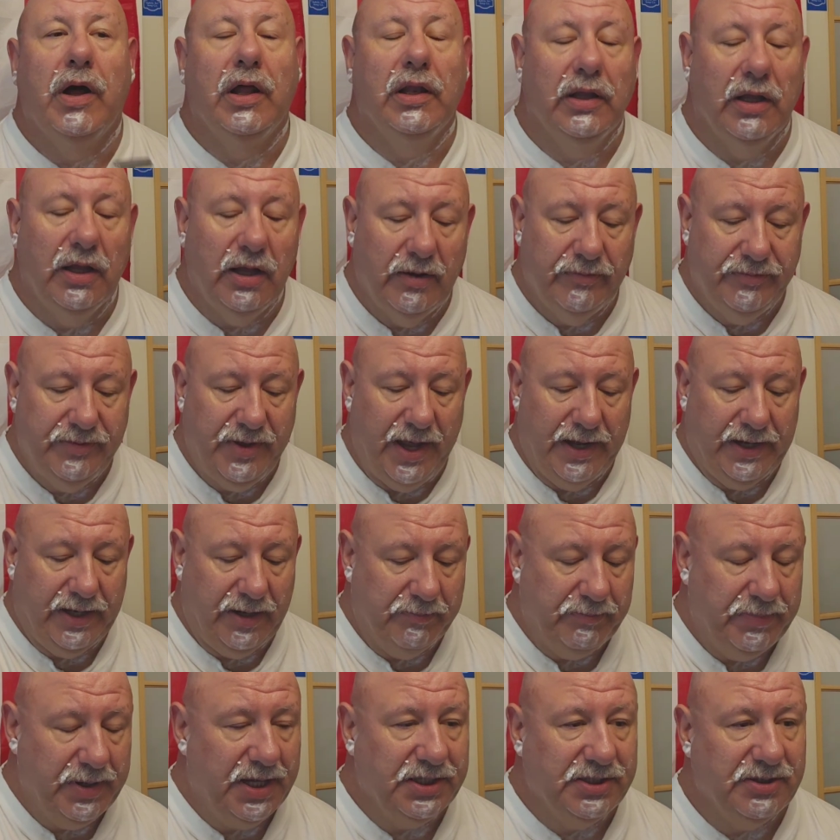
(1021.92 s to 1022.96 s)
But I love
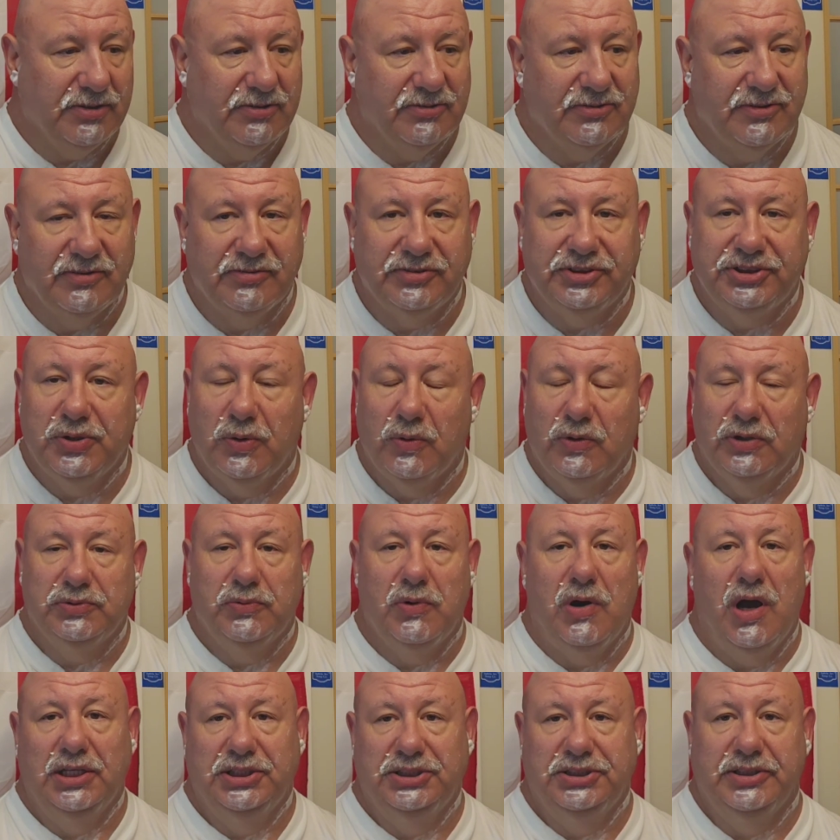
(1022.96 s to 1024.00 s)
taking pictures. If
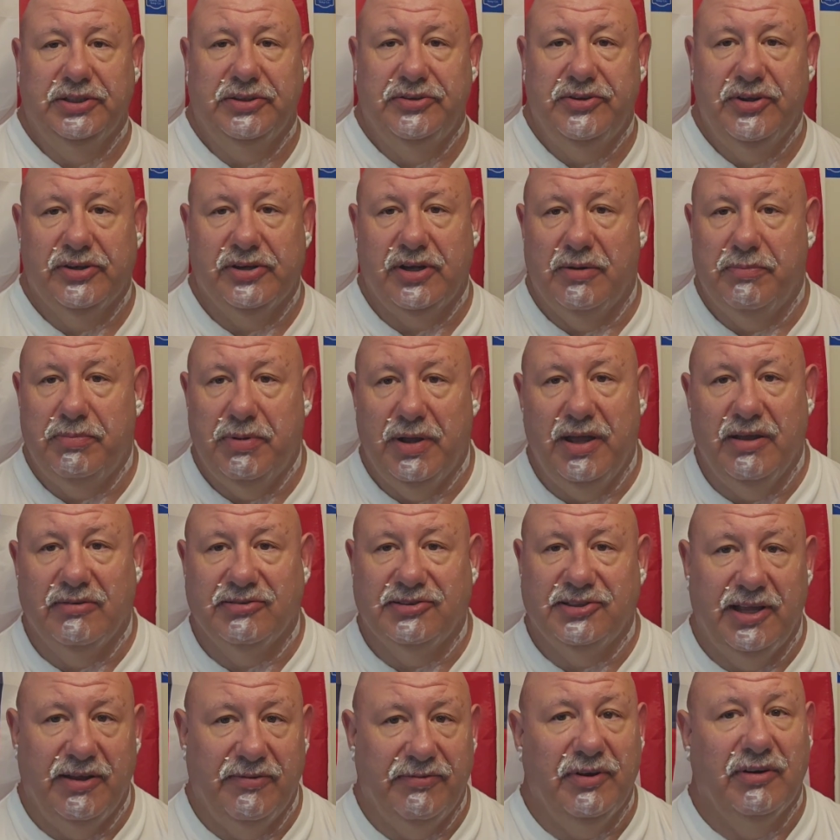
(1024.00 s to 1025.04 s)
George Washington
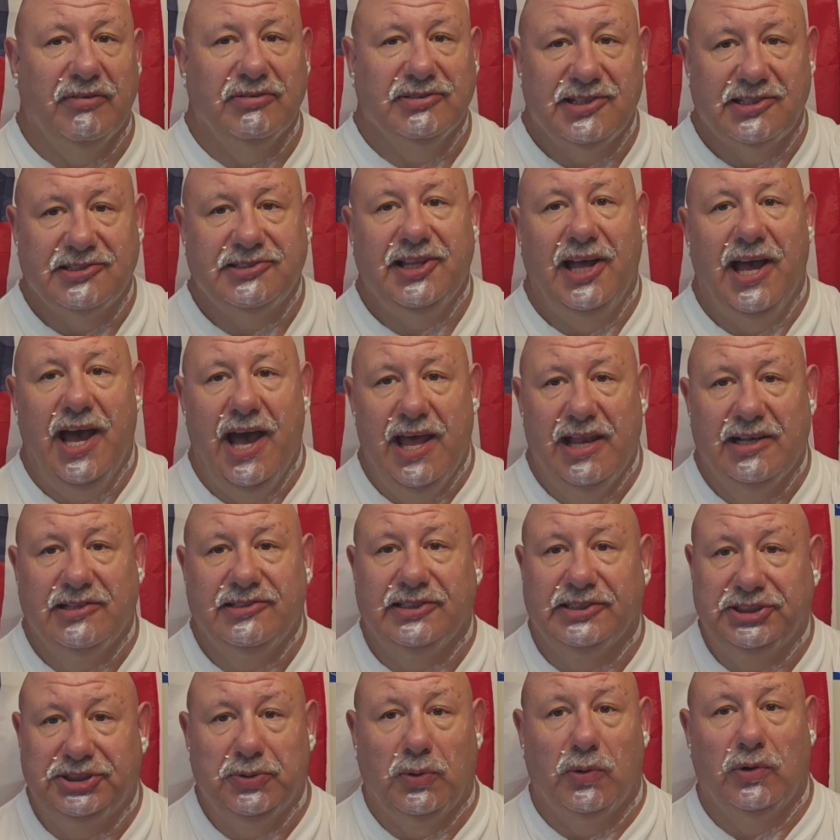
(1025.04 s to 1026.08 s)
if there was a sign that
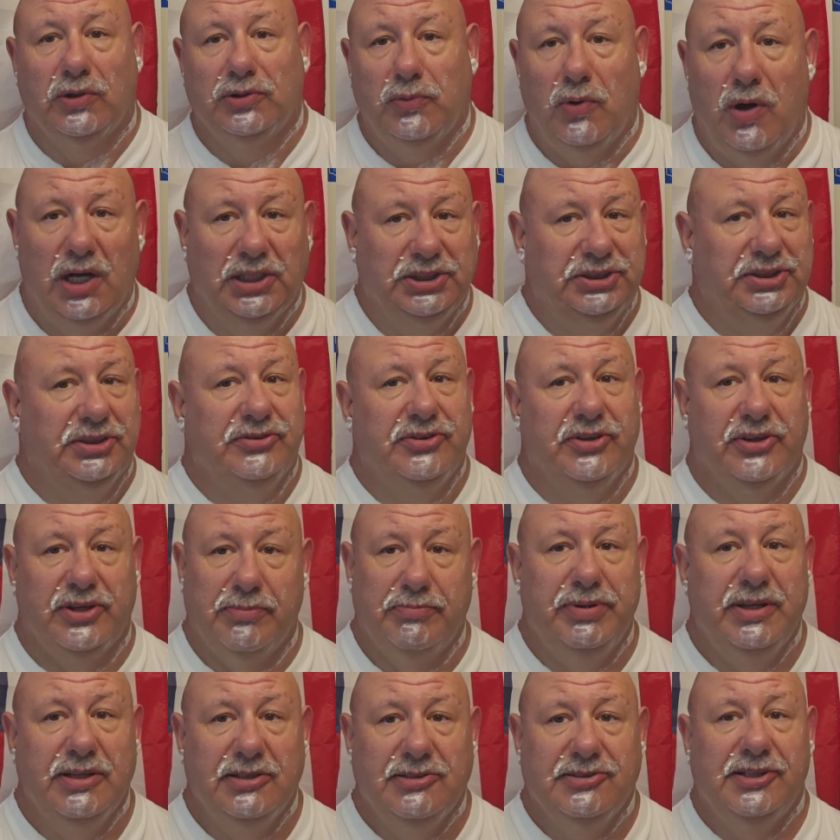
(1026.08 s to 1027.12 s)
says George Washington
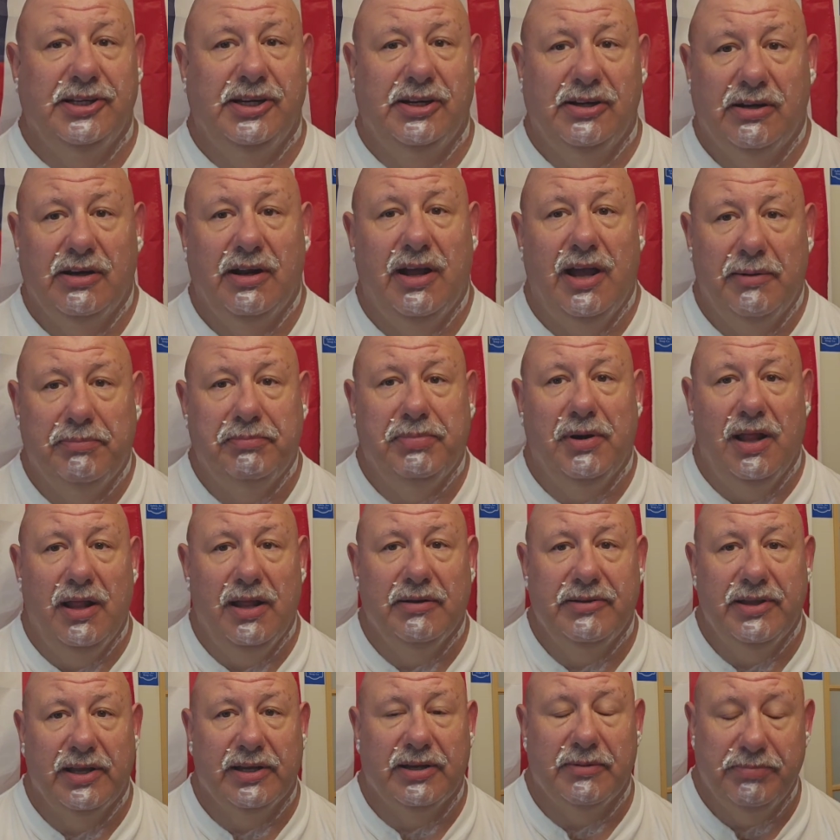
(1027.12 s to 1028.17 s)
took a piss here, I'd
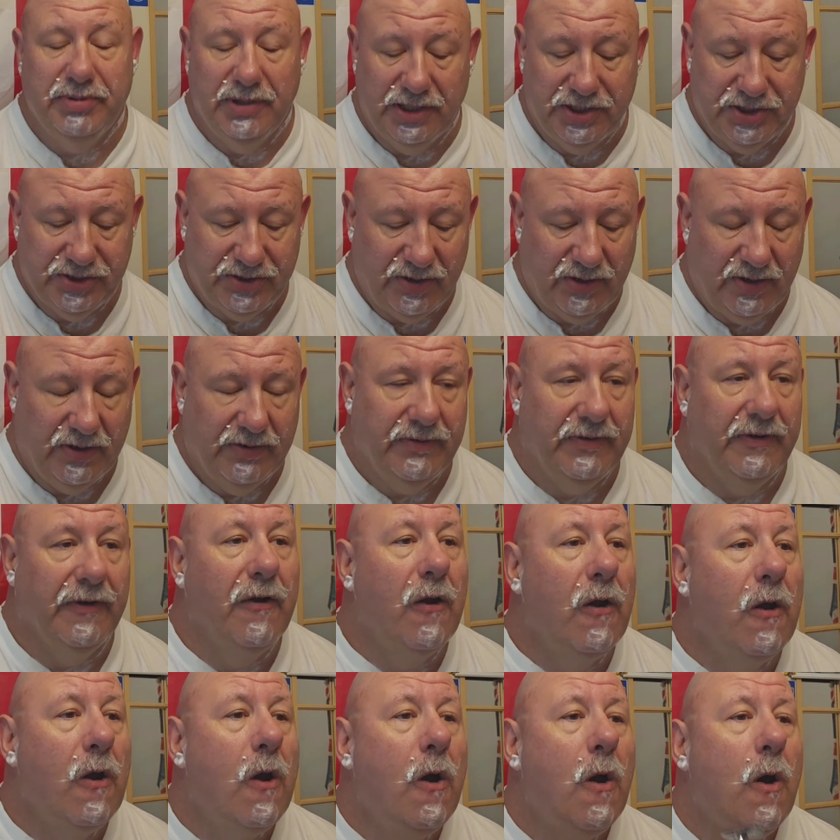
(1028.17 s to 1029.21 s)
probably take a picture of
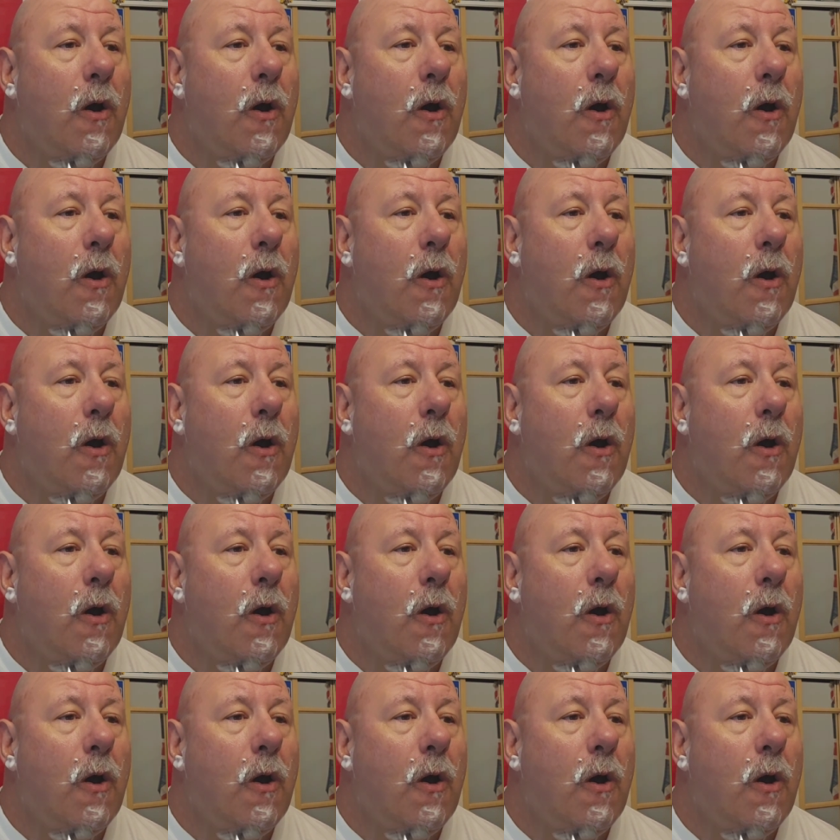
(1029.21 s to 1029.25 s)
it.